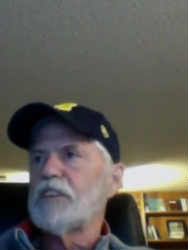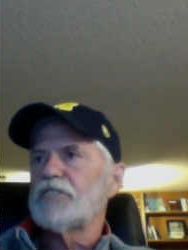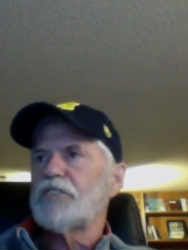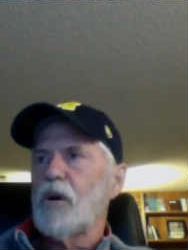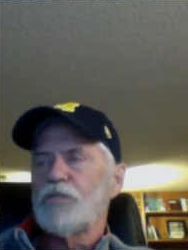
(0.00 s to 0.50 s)

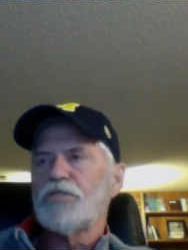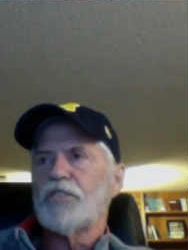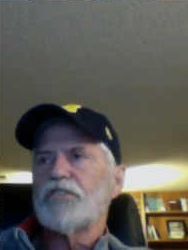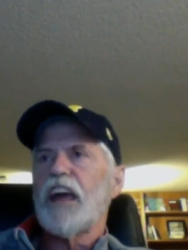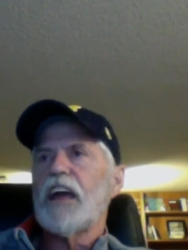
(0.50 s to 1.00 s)
his coach or
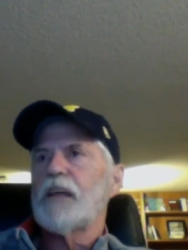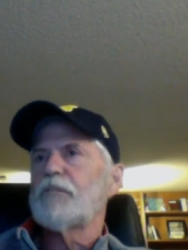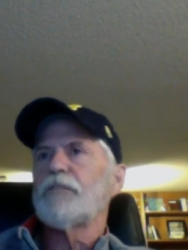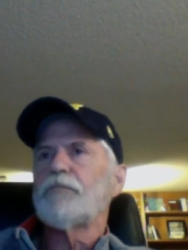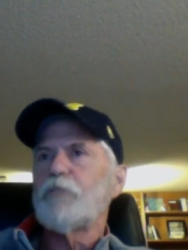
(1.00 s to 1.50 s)
stand up
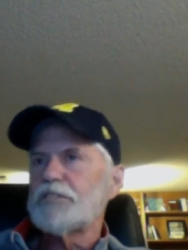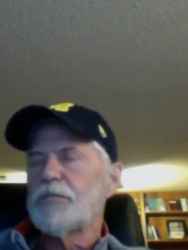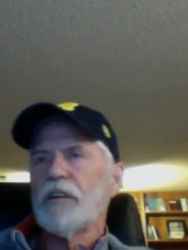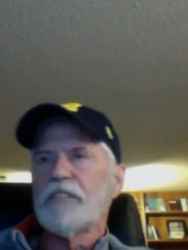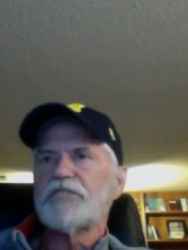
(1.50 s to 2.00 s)
to the
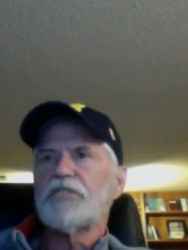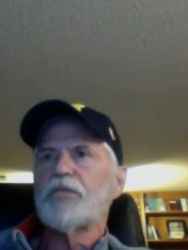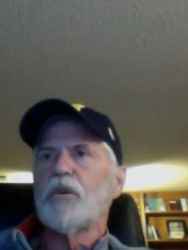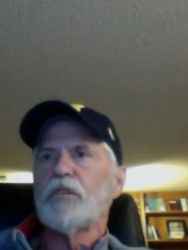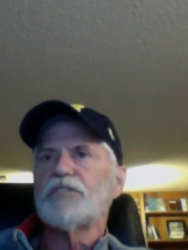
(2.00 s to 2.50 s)
principal of the
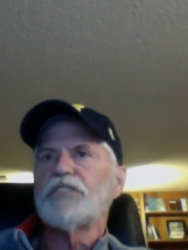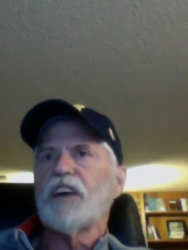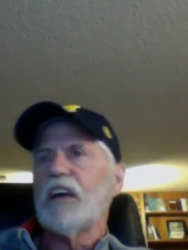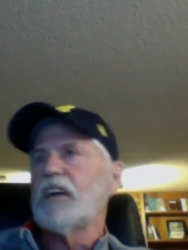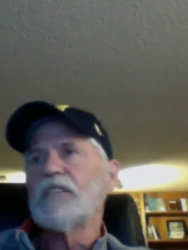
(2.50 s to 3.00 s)
school and
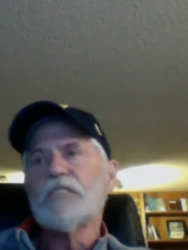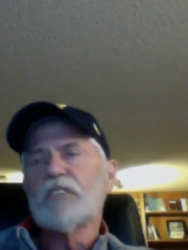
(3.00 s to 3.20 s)
say,